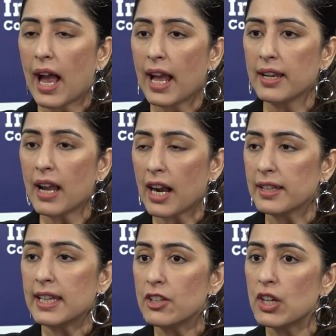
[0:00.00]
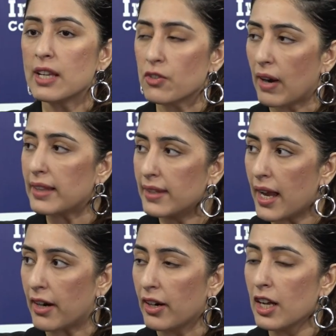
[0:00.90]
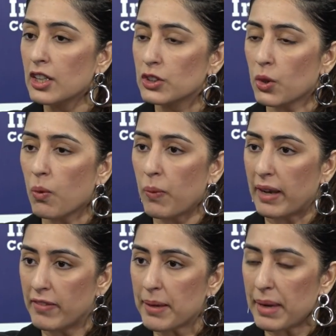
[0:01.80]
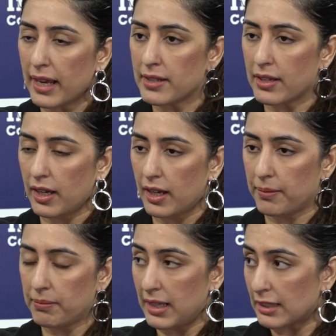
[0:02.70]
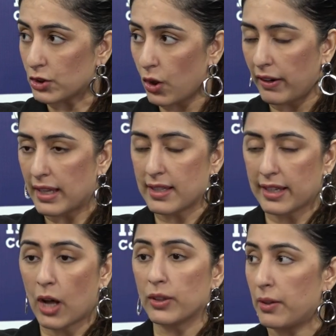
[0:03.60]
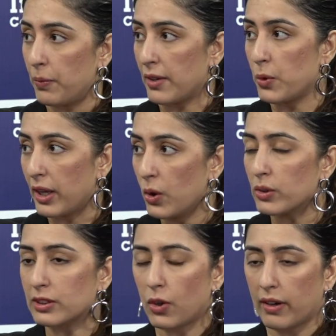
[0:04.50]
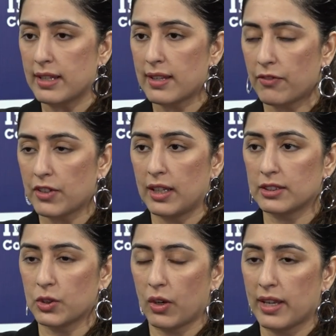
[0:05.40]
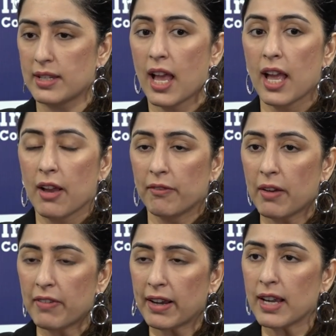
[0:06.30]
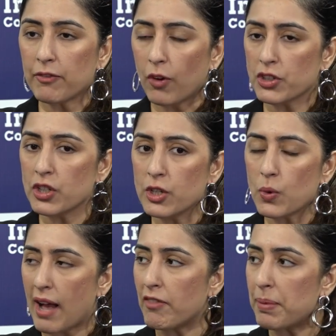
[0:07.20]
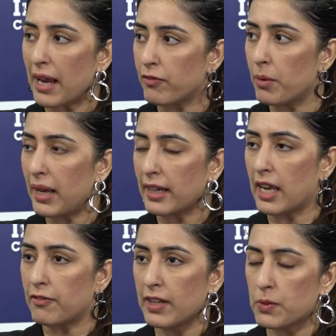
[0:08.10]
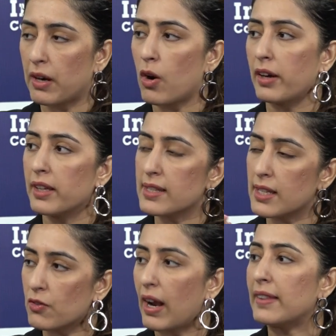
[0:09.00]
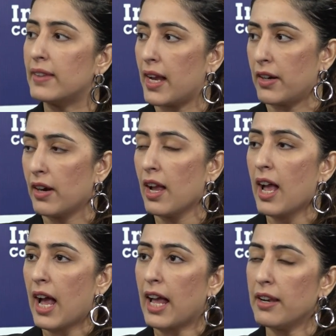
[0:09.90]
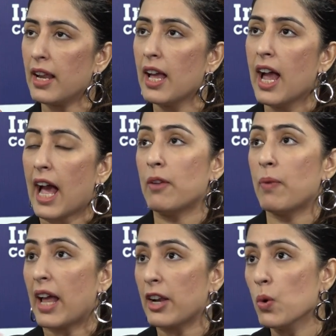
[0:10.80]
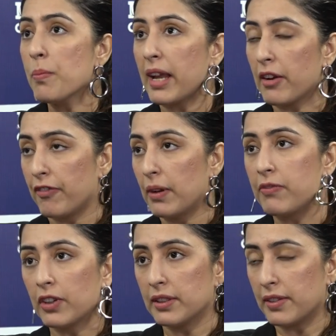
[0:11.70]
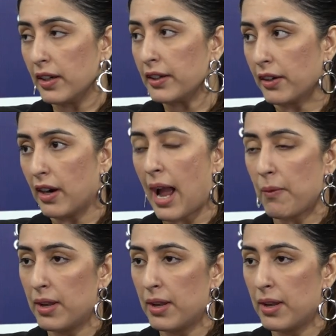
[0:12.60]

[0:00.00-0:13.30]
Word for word: and our TG is right there. So when we made Lust Stories, and now that we are doing Ghost Stories after Lust Stories, we are very fortunate to have a platform like Netflix where our audience is right there. And when I do make a film for the theatre, I